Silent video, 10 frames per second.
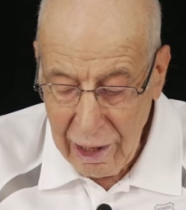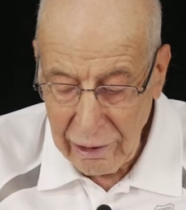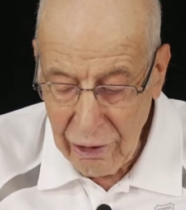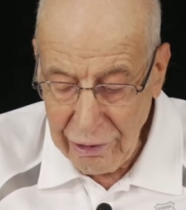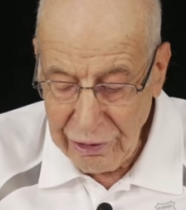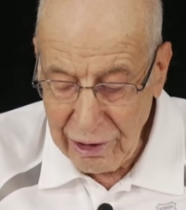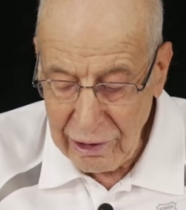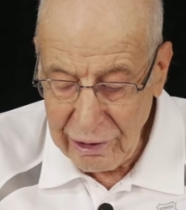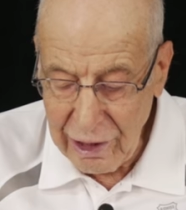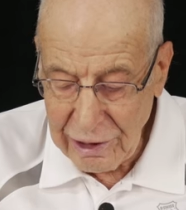I learned that
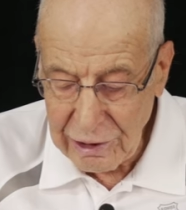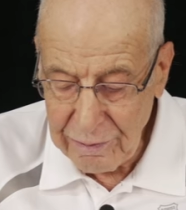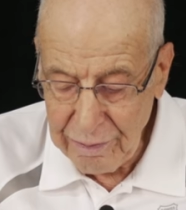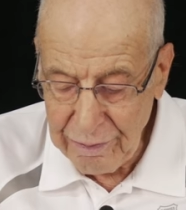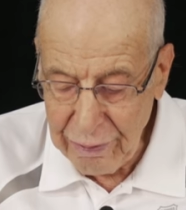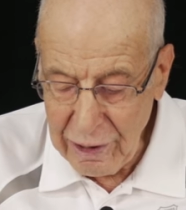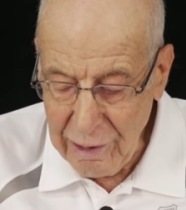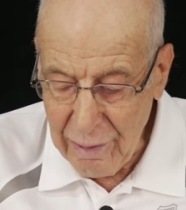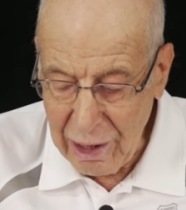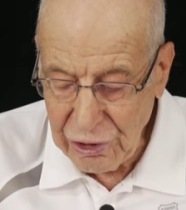it takes
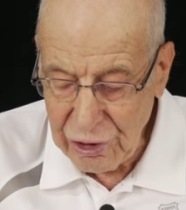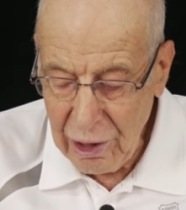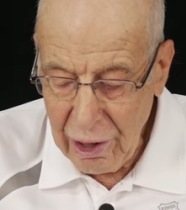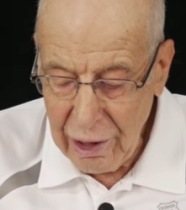pretty much